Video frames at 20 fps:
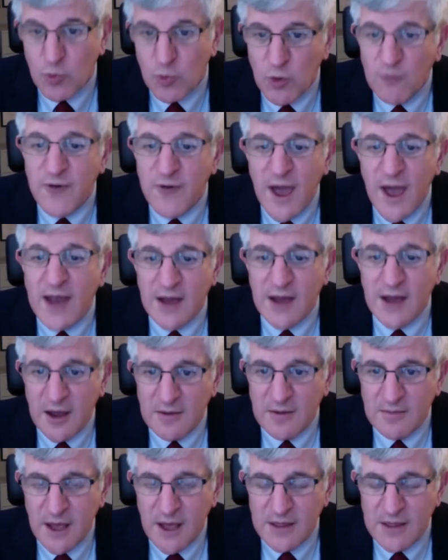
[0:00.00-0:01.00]
We'll find out.
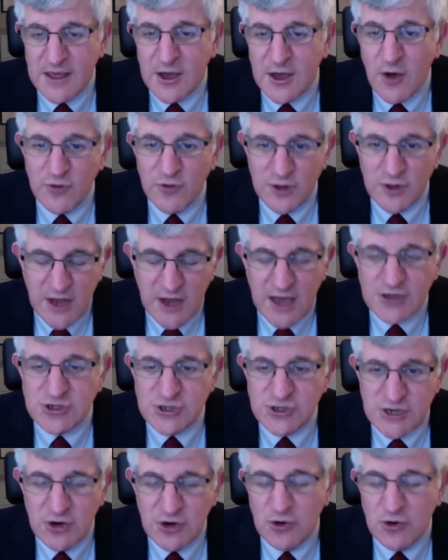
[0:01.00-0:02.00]
I think over the
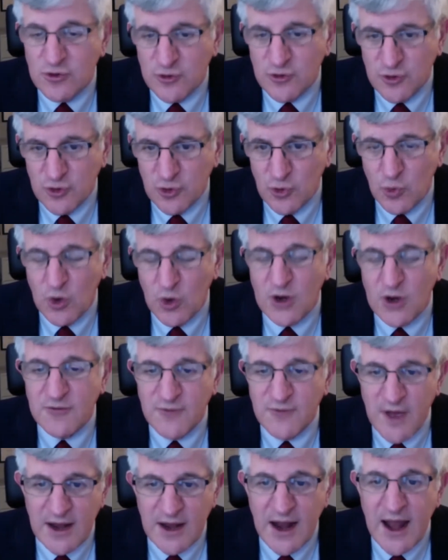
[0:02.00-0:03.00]
next year or two, we're going to
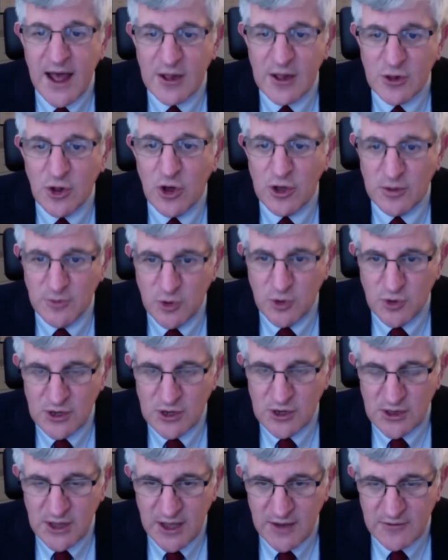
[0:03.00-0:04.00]
find out how long immunity
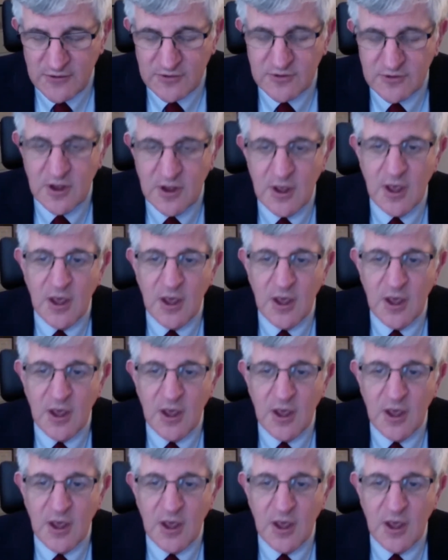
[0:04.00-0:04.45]
lasts.